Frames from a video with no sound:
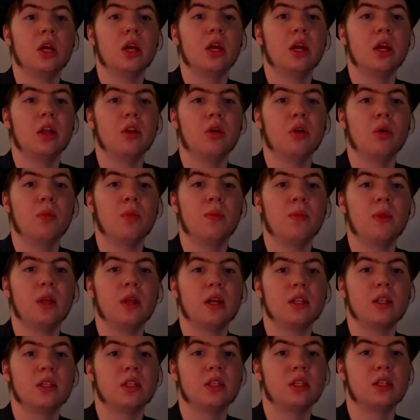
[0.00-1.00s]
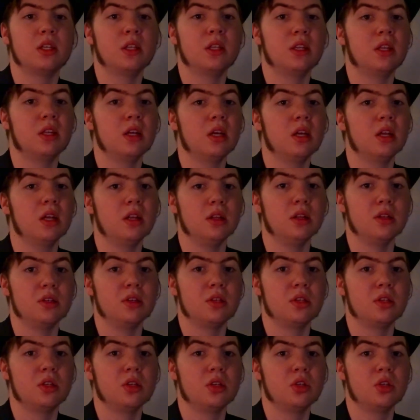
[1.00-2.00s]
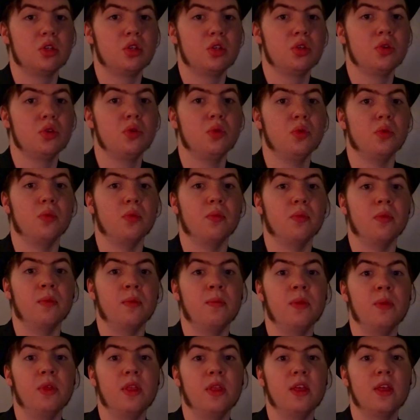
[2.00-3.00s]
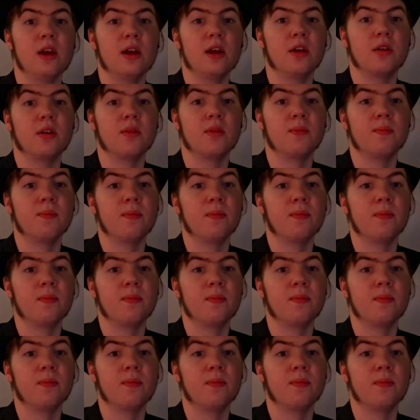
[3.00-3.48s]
in hope that St. Nicholas soon would be there.